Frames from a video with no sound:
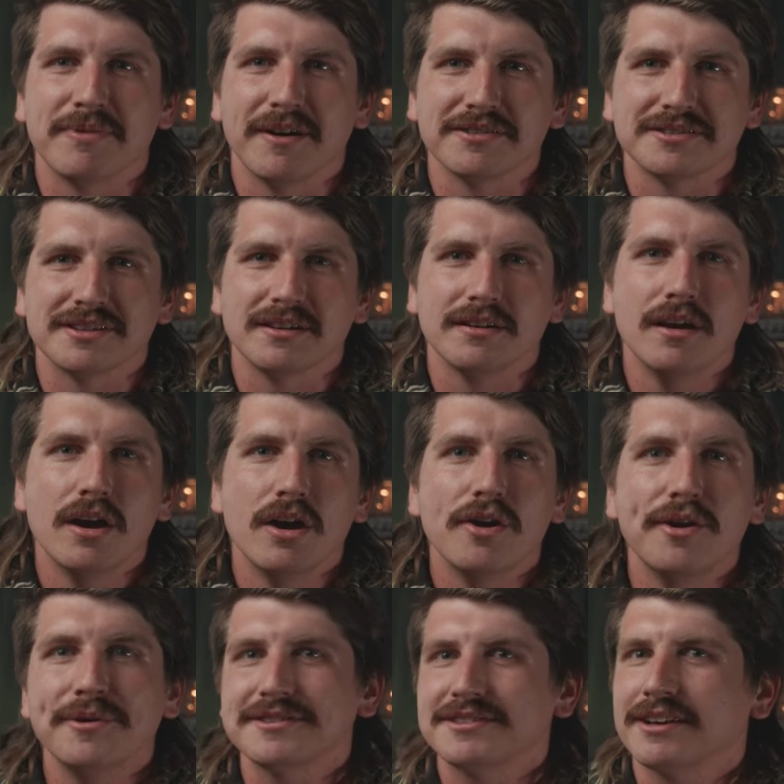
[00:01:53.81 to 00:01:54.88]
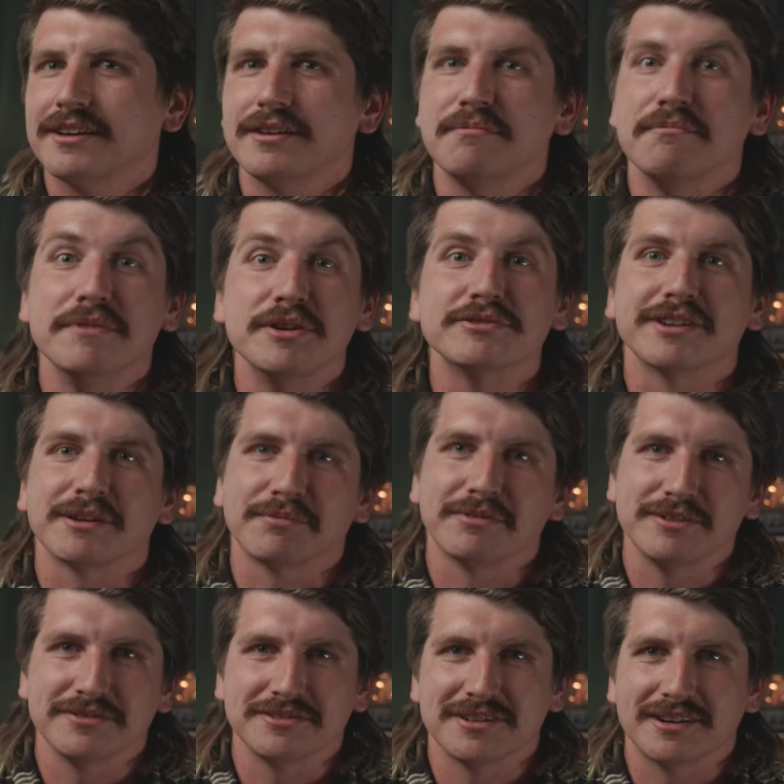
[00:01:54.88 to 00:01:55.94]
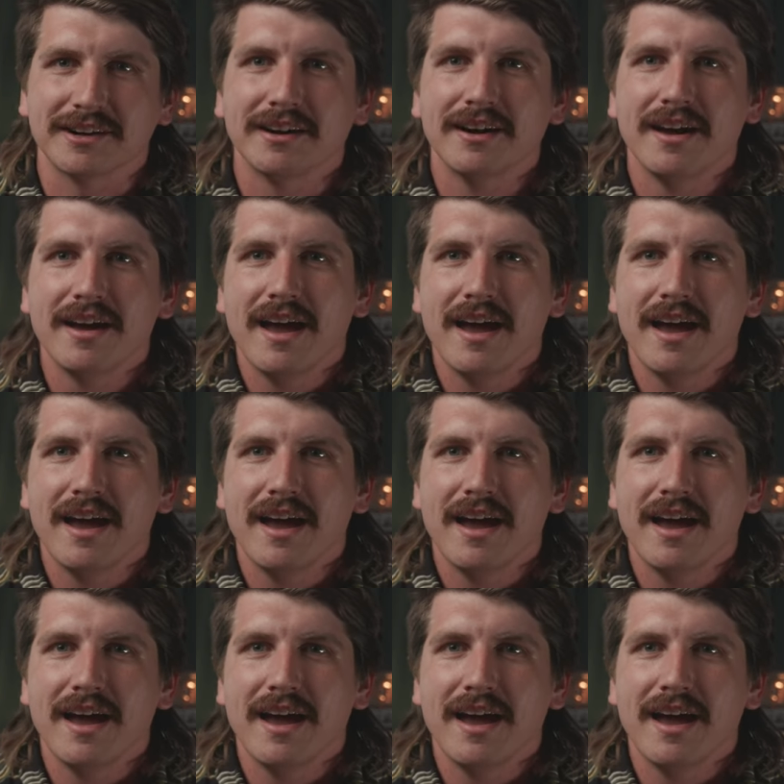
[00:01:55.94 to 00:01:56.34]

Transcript: posted, "Who is a good music producer?"